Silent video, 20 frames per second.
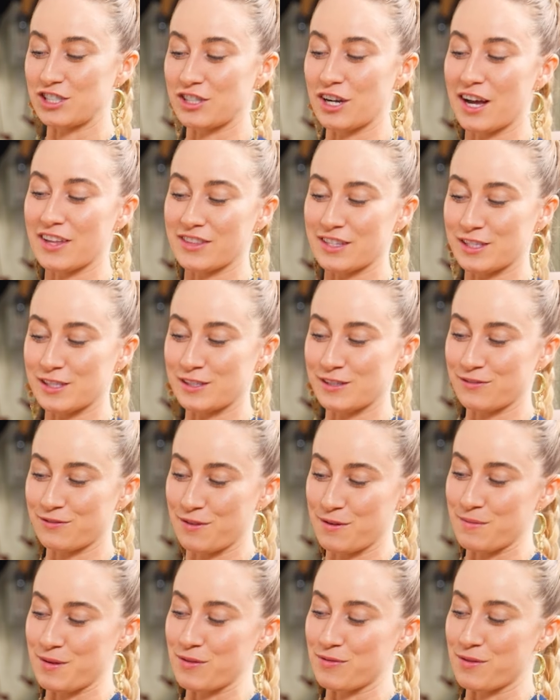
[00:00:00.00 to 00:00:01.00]
she got this
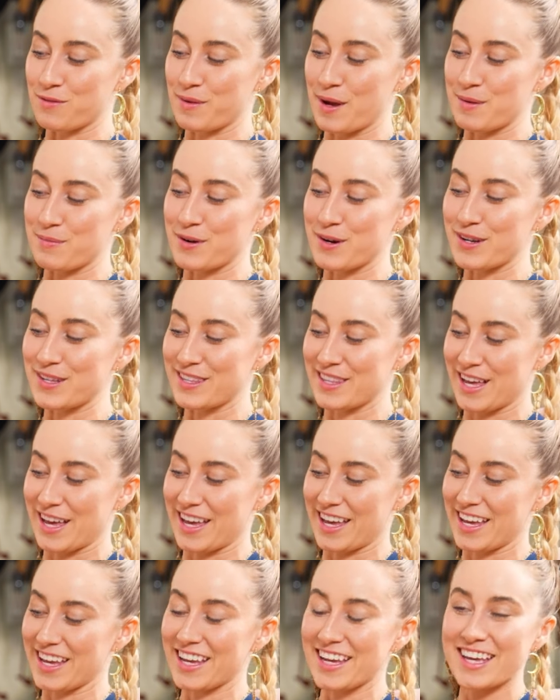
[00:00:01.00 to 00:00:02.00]
for me for my
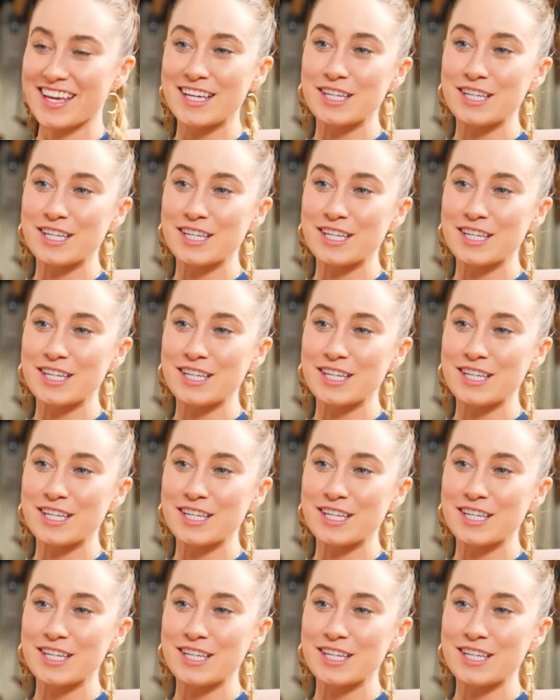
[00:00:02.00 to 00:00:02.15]
birthday.